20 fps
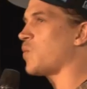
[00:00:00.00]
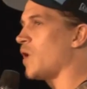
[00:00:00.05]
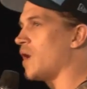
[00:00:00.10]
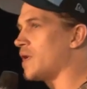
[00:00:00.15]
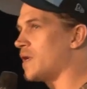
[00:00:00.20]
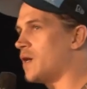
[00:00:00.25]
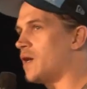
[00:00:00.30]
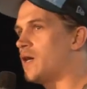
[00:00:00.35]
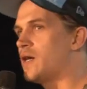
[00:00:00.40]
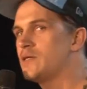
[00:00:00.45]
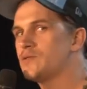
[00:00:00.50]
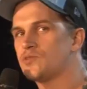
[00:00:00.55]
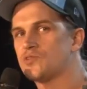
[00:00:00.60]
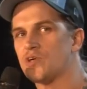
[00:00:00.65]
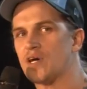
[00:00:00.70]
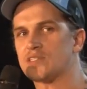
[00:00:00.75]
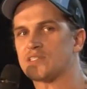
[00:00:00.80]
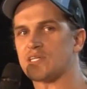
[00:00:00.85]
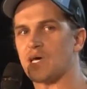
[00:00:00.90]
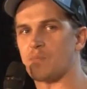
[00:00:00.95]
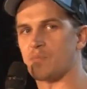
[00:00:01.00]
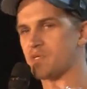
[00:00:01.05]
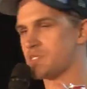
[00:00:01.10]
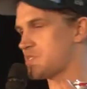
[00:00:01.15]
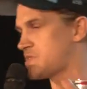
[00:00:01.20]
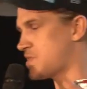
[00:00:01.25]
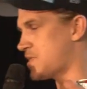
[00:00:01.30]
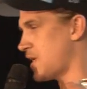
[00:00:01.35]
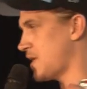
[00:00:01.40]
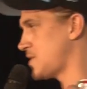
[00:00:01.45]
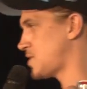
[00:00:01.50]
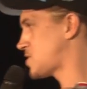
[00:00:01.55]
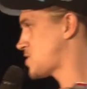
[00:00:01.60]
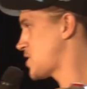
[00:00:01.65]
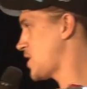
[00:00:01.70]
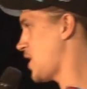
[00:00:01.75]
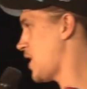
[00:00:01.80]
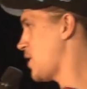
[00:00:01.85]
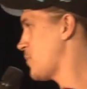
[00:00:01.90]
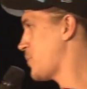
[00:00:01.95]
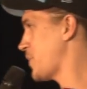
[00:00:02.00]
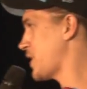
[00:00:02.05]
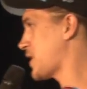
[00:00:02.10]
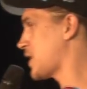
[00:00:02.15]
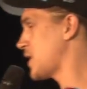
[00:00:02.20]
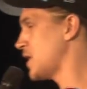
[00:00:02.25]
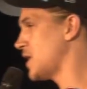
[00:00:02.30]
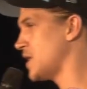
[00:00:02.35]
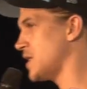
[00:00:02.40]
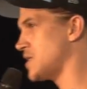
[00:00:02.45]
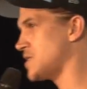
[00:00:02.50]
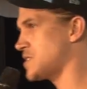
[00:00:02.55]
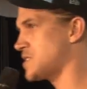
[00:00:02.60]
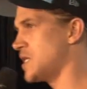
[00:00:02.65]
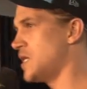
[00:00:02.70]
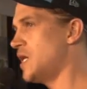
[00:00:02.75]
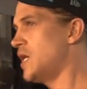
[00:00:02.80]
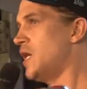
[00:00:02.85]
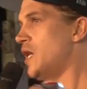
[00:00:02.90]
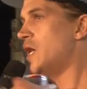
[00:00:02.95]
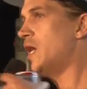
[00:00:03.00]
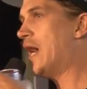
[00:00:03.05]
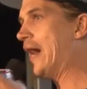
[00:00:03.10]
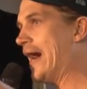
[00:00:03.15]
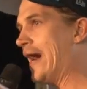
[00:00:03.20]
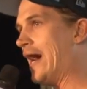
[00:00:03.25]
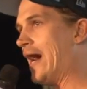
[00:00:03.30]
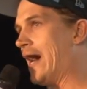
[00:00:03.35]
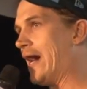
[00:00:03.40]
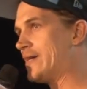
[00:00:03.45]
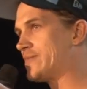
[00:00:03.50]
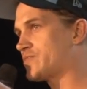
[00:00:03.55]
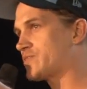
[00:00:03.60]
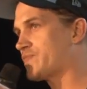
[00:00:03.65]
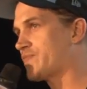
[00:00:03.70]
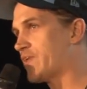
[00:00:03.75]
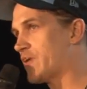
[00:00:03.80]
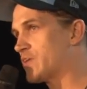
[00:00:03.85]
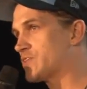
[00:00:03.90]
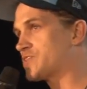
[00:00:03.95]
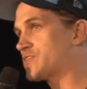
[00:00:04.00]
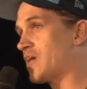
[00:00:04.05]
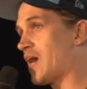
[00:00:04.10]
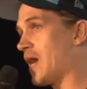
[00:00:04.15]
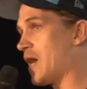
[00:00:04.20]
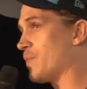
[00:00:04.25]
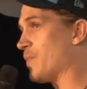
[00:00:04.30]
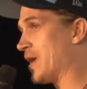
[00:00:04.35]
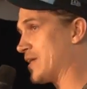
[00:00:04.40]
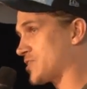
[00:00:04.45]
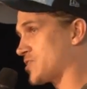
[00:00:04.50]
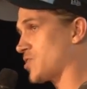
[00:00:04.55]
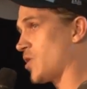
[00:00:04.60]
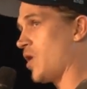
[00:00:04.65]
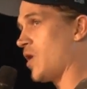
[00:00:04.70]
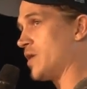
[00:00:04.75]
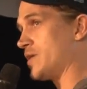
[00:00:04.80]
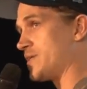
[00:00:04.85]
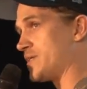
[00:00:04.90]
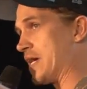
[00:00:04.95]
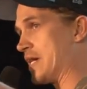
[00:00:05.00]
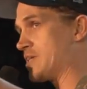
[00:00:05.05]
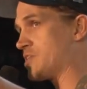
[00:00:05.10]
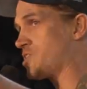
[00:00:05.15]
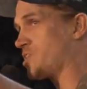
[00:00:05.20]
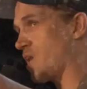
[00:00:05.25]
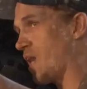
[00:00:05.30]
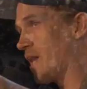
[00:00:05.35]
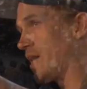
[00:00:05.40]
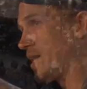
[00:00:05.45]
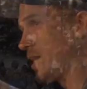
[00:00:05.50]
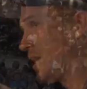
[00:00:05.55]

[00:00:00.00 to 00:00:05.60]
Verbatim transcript: want to dress up as Deadshot because it's first time I saw a Deadshot